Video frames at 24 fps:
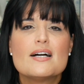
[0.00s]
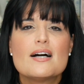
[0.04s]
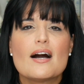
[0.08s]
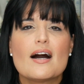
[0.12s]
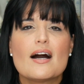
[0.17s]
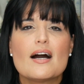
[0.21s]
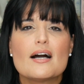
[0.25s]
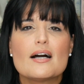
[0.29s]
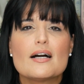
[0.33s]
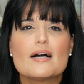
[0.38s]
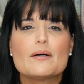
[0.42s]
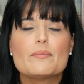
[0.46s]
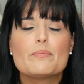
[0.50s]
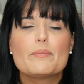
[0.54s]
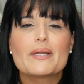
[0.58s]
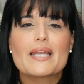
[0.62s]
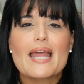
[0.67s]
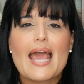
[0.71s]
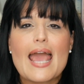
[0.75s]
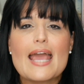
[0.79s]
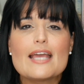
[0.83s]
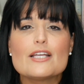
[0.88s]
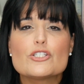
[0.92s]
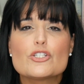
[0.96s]
But
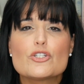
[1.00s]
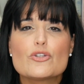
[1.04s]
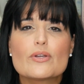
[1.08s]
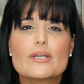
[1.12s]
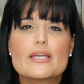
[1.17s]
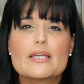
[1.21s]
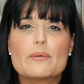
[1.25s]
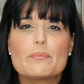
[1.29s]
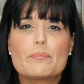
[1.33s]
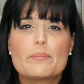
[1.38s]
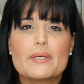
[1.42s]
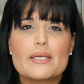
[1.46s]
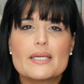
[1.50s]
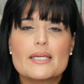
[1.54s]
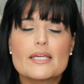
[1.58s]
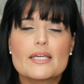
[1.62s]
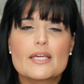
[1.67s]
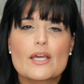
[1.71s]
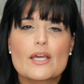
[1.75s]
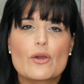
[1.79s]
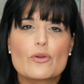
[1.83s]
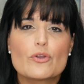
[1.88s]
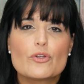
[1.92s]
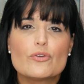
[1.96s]
as you get
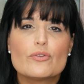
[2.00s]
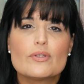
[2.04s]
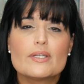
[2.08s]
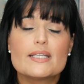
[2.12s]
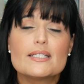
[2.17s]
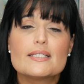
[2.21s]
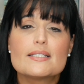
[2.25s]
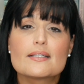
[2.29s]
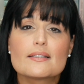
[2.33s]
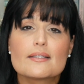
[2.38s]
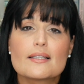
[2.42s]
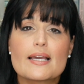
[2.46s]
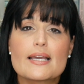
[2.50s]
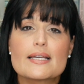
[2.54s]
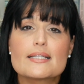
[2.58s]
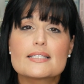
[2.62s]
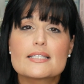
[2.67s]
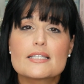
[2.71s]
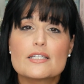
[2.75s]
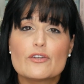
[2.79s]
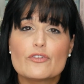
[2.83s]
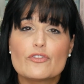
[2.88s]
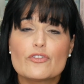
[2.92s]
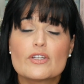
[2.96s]
bingo, you need to let
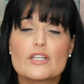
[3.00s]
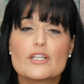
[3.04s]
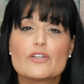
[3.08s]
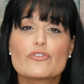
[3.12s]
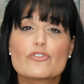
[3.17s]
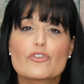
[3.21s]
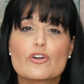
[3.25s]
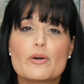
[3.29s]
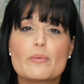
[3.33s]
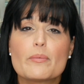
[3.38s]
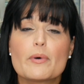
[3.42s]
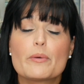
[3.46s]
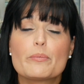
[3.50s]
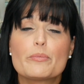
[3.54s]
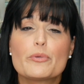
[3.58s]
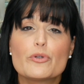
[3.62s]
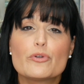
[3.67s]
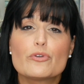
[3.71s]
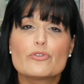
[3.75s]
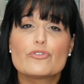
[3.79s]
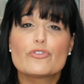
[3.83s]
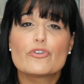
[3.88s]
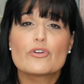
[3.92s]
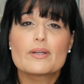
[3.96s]
Tiffany from A
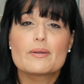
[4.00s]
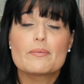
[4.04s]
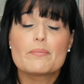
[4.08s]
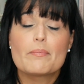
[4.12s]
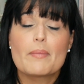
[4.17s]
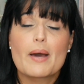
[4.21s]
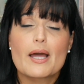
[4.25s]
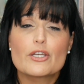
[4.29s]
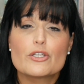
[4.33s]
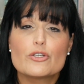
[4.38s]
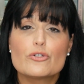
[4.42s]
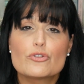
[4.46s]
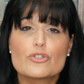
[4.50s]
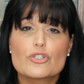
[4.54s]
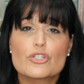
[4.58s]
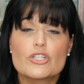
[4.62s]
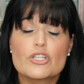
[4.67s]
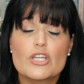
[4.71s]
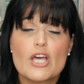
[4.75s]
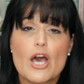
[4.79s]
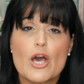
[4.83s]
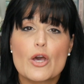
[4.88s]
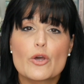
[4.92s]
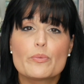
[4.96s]
Beautiful Minutia
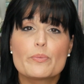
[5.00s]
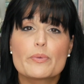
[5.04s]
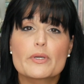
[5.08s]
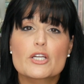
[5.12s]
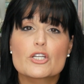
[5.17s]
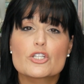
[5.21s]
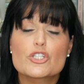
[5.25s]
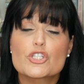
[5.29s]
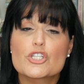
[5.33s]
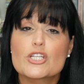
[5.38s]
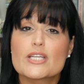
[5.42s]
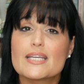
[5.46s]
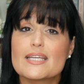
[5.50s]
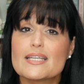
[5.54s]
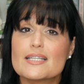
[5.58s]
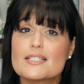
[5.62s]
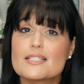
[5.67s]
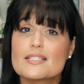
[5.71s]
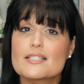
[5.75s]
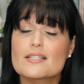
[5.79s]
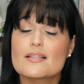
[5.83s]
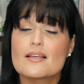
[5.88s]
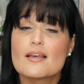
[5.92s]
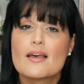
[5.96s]
know, because she
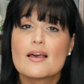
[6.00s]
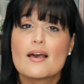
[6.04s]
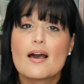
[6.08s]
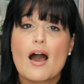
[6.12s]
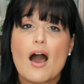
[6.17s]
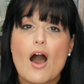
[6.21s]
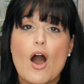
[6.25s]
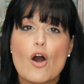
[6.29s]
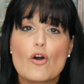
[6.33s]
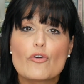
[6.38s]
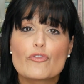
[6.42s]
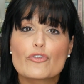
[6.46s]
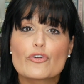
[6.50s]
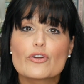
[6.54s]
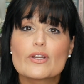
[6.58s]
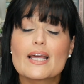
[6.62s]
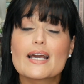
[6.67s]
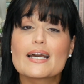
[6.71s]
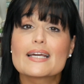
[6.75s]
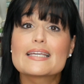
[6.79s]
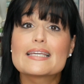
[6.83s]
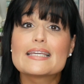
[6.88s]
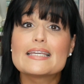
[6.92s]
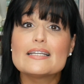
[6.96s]
is offering
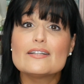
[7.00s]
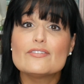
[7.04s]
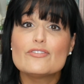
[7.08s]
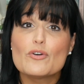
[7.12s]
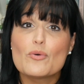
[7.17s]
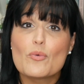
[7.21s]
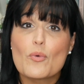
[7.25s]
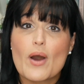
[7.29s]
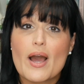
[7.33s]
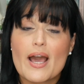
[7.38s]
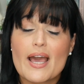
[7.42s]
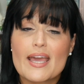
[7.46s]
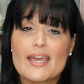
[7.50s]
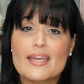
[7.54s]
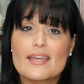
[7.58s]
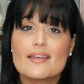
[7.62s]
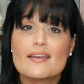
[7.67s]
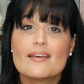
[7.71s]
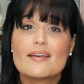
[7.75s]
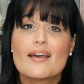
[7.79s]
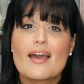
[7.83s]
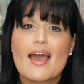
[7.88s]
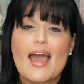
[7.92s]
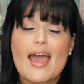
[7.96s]
a giveaway
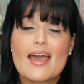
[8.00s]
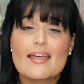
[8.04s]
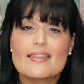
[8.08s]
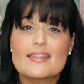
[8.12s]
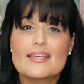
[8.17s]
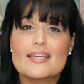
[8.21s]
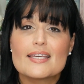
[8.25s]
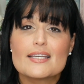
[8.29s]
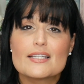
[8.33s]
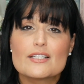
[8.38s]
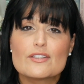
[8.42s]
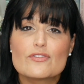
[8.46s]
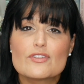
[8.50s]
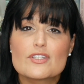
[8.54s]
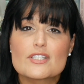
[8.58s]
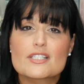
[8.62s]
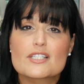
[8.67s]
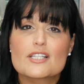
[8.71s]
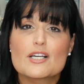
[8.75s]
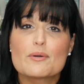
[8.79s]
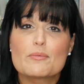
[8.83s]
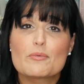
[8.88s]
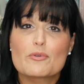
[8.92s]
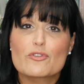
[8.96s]
at the end of the
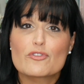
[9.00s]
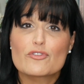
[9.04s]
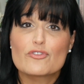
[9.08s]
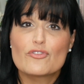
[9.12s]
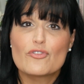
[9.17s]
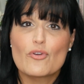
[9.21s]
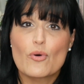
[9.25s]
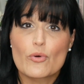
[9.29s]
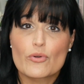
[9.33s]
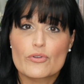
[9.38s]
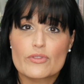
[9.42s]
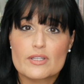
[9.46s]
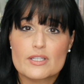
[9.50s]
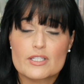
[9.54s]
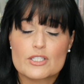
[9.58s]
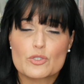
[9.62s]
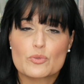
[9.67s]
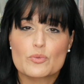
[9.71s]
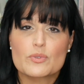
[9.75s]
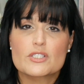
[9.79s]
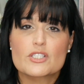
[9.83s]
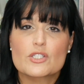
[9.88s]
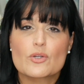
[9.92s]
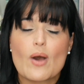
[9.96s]
summer for this
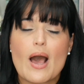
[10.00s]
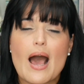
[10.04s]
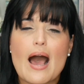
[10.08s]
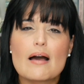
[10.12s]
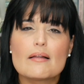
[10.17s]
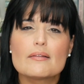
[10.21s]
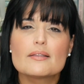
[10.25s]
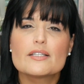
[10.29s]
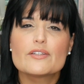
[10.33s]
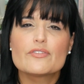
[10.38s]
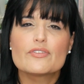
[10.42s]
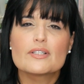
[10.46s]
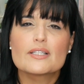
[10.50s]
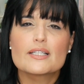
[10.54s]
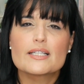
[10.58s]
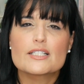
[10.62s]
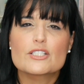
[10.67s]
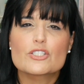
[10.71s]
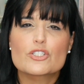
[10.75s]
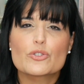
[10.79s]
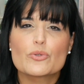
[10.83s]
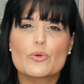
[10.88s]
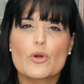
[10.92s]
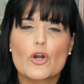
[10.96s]
one. So I'll leave a
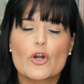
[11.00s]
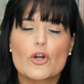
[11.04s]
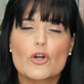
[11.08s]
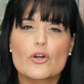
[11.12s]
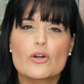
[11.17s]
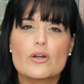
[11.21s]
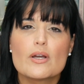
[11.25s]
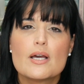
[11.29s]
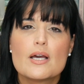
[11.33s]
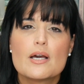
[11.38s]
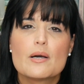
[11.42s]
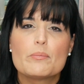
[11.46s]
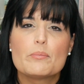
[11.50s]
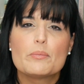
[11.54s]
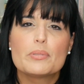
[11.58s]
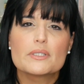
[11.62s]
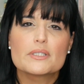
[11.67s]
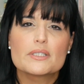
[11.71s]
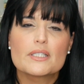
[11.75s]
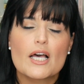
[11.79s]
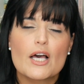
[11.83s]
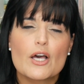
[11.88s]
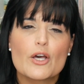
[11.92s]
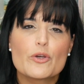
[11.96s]
link to her
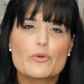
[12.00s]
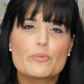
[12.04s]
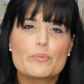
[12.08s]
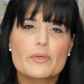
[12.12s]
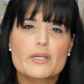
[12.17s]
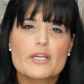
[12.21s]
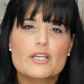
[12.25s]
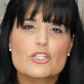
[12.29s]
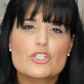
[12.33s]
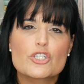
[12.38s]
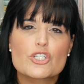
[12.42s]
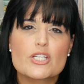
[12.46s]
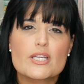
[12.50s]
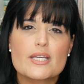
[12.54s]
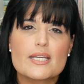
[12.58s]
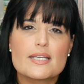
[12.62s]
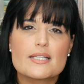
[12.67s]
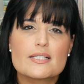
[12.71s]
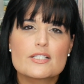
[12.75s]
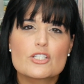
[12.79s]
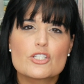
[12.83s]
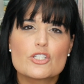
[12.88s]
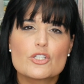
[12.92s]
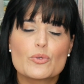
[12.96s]
below, because she
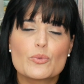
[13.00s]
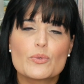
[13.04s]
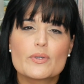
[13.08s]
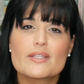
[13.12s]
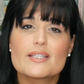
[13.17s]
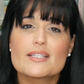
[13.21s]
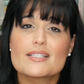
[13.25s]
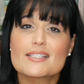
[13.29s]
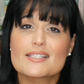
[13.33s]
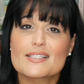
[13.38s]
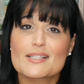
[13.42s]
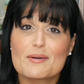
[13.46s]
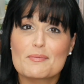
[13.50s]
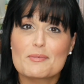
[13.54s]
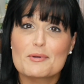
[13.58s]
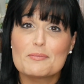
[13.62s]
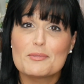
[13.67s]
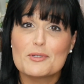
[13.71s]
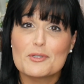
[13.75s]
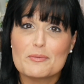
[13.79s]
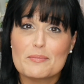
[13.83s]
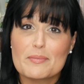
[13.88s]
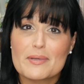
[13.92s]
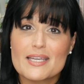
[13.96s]
is doing the Summer
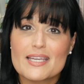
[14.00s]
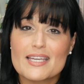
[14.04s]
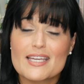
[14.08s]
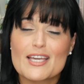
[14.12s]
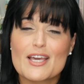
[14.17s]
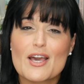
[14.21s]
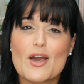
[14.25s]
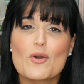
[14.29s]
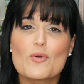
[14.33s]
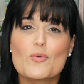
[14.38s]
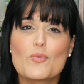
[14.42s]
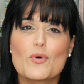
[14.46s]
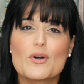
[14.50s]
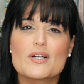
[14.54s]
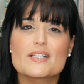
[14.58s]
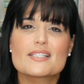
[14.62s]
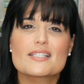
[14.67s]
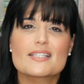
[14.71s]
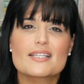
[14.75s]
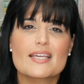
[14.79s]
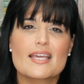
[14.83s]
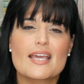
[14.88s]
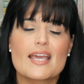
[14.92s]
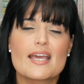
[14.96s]
Book Bingo
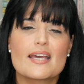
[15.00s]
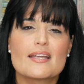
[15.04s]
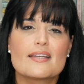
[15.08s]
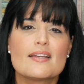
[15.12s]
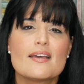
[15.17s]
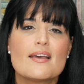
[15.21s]
once again